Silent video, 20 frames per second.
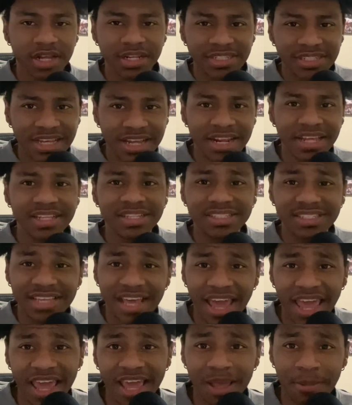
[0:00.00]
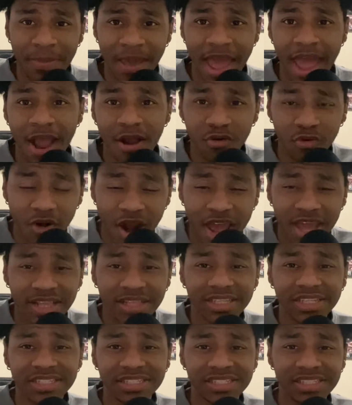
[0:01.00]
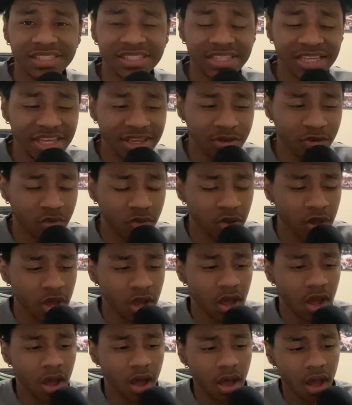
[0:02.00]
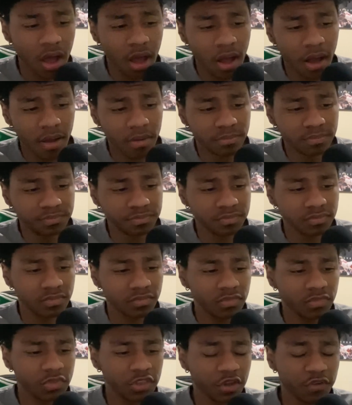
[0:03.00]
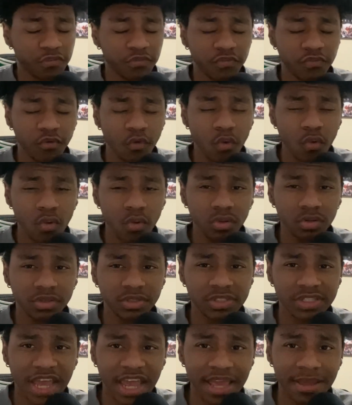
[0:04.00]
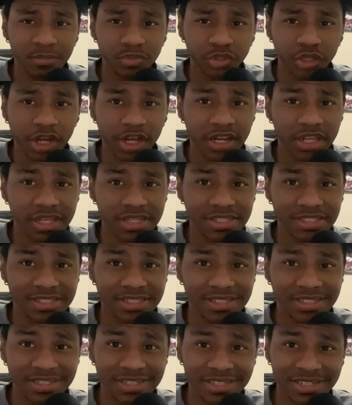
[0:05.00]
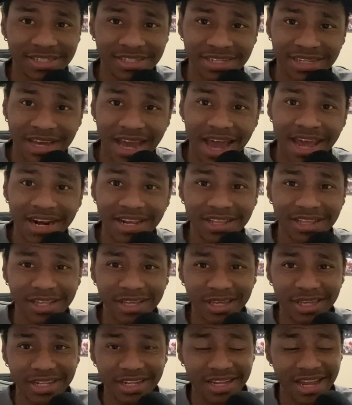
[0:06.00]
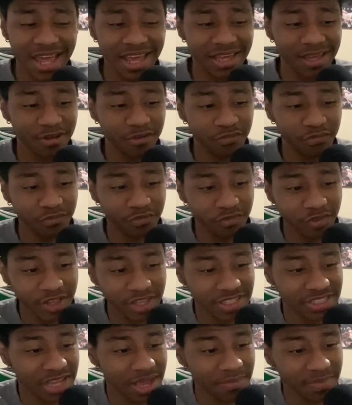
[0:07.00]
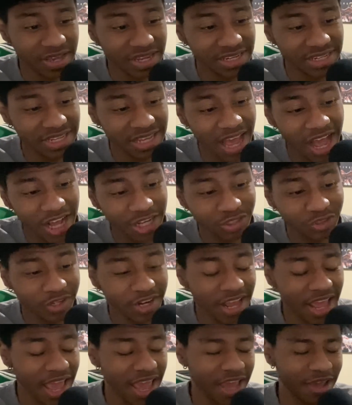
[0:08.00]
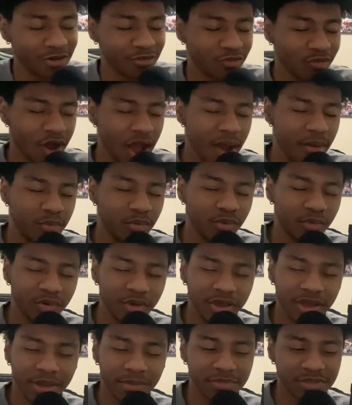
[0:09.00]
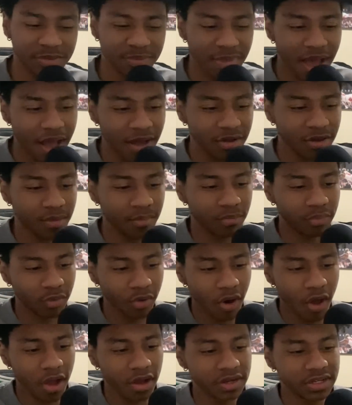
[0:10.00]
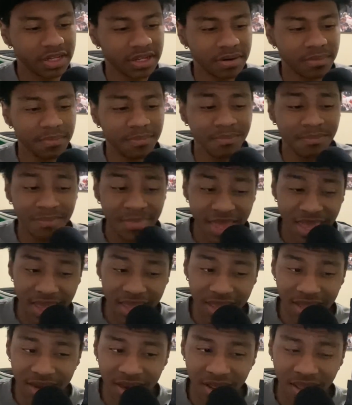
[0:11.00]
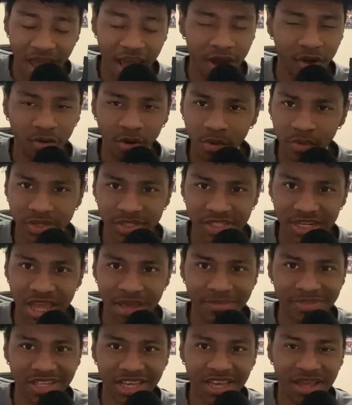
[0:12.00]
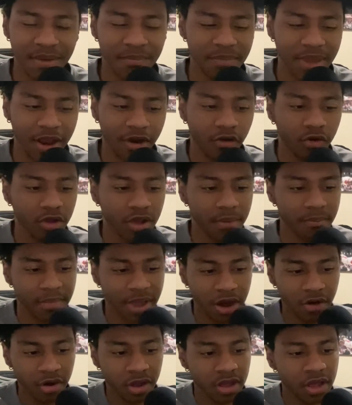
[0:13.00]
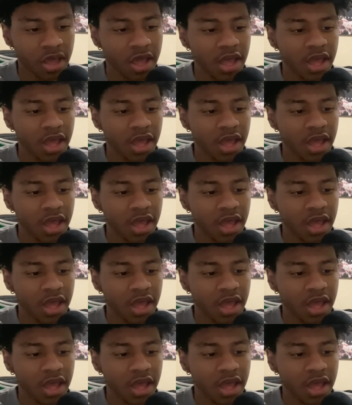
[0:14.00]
didn't take Pat Riley's deal. The full Dame trade is kind of looking like a fleece. I mean, DeAndre Ayton, Robert Williams, Malcolm Brogdon, mid, I don't know his name, it's like Camaro, Camara,